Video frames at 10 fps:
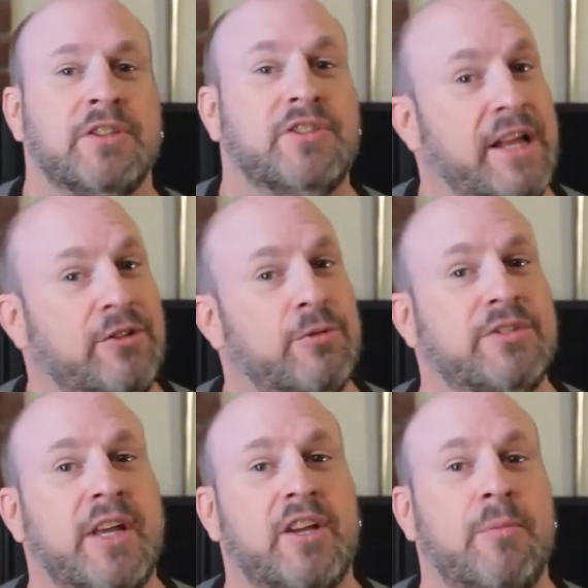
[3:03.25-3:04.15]
Stay tuned to
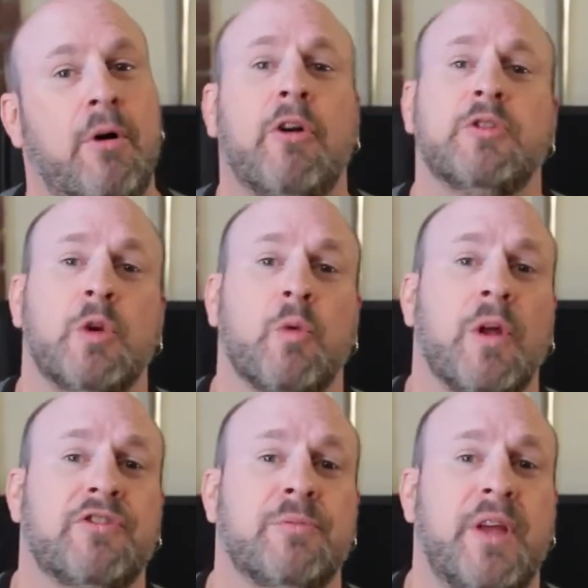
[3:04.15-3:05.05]
Tech tomorrow as we
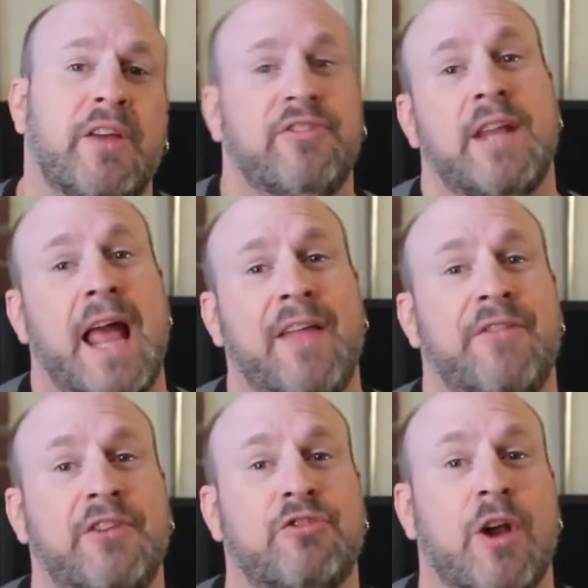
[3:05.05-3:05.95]
run some tests and
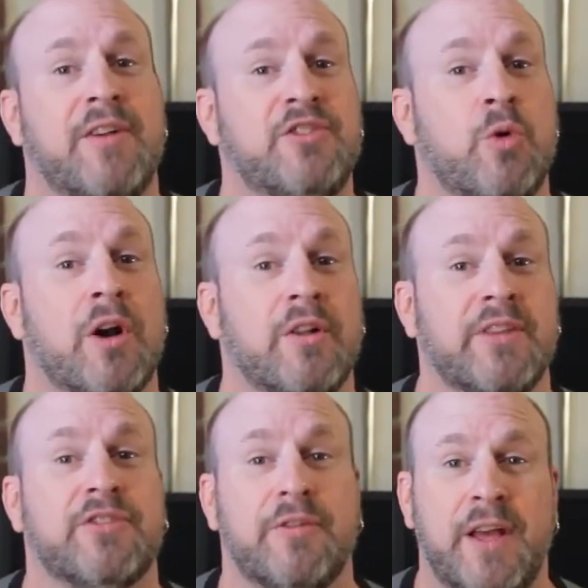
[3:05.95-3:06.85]
add this drive to our
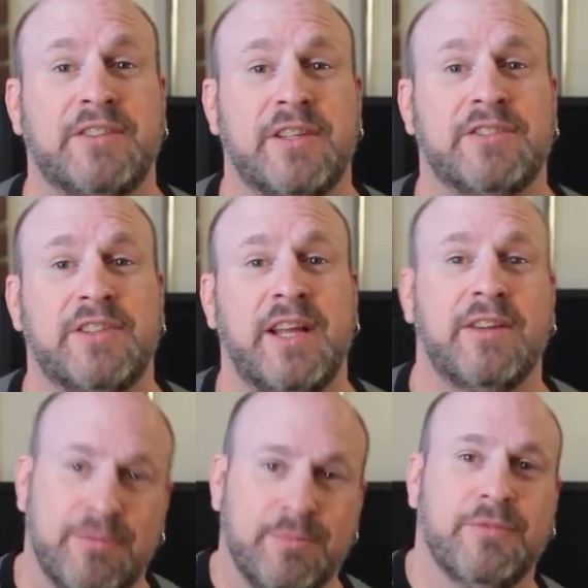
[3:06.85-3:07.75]
list of
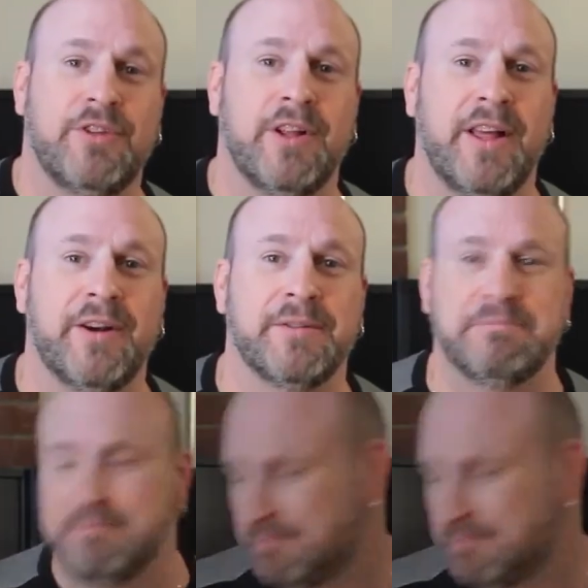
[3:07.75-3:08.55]
SSDs. See you later.